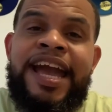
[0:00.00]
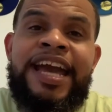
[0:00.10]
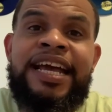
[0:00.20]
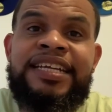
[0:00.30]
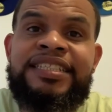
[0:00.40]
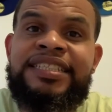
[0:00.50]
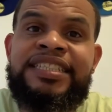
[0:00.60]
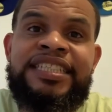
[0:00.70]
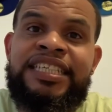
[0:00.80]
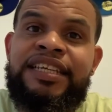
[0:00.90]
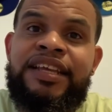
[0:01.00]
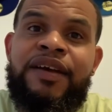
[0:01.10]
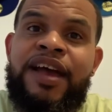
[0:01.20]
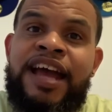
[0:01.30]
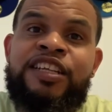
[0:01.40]
And I could see
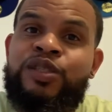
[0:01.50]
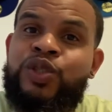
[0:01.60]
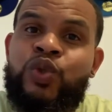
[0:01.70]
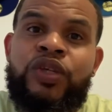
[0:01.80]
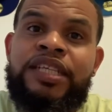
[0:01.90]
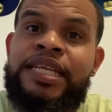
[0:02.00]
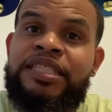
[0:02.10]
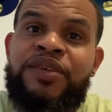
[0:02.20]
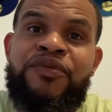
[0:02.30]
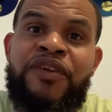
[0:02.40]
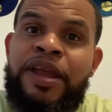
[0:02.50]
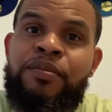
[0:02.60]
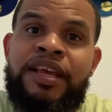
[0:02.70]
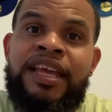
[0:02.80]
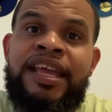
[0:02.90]
out of the 2 years I see Frank
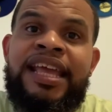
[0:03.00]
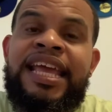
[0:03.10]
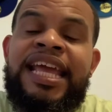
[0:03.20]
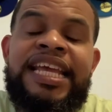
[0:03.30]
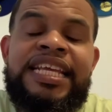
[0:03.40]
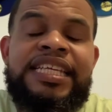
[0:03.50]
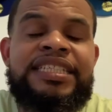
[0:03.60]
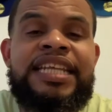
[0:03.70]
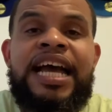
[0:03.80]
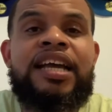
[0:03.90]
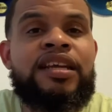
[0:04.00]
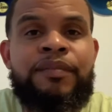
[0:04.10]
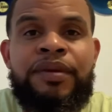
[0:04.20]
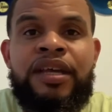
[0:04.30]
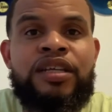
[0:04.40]
play, he is not going to
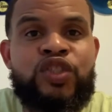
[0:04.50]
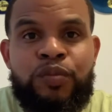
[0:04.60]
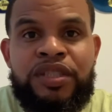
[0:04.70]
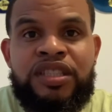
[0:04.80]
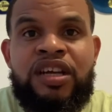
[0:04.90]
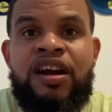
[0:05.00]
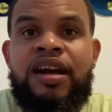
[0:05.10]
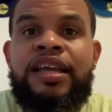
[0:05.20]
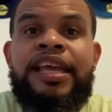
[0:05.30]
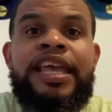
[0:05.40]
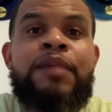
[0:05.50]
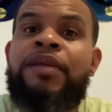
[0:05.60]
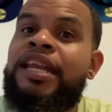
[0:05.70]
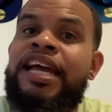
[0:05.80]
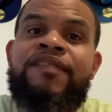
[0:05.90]
be a superstar. He may
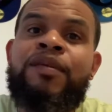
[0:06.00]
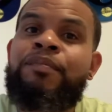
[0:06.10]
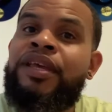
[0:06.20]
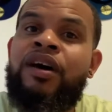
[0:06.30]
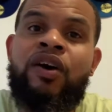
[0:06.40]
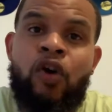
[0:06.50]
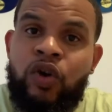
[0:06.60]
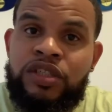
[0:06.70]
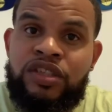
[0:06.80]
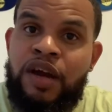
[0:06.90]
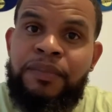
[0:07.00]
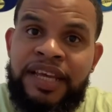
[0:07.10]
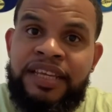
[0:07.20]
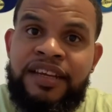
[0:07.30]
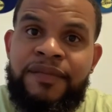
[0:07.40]
not even be an all-star
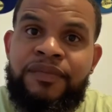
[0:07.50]
player.